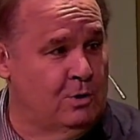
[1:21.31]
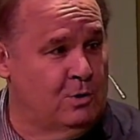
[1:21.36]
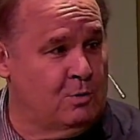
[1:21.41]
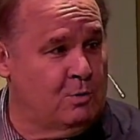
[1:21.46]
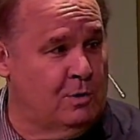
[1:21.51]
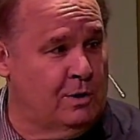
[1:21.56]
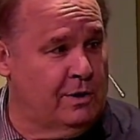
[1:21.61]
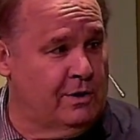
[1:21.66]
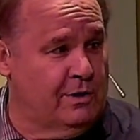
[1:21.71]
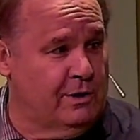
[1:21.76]

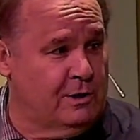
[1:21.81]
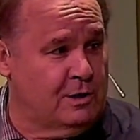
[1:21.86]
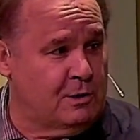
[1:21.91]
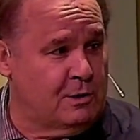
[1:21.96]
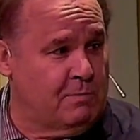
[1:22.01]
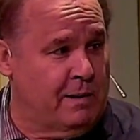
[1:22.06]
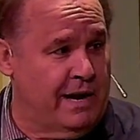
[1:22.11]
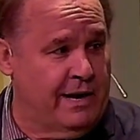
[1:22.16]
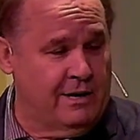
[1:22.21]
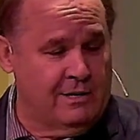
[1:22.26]
one of their
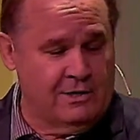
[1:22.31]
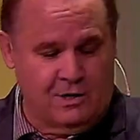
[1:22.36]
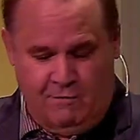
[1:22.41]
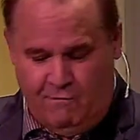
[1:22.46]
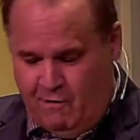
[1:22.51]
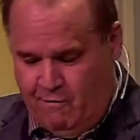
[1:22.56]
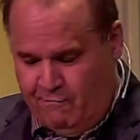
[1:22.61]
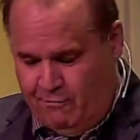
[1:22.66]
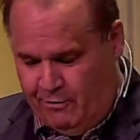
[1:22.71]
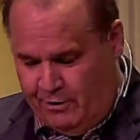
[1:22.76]
spares if
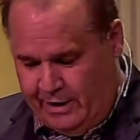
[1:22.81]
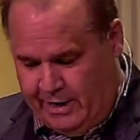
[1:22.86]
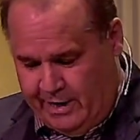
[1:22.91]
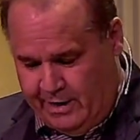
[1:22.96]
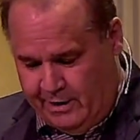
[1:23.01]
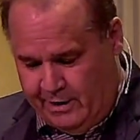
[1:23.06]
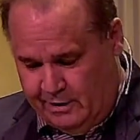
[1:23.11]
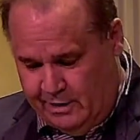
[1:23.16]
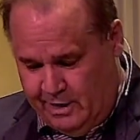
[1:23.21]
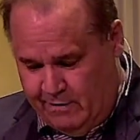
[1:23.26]
you forget
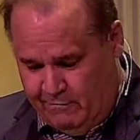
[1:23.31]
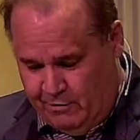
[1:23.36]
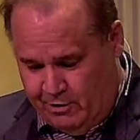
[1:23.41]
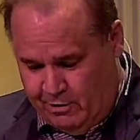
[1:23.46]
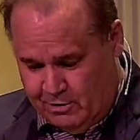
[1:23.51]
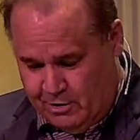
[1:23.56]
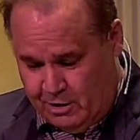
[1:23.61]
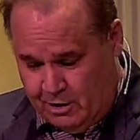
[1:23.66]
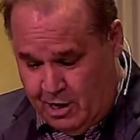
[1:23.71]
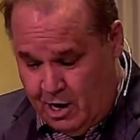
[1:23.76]
and leave yours
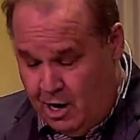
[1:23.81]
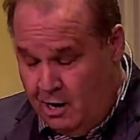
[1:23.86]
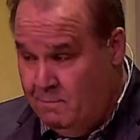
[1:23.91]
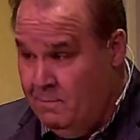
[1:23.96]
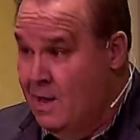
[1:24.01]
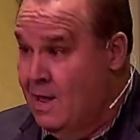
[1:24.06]
at home.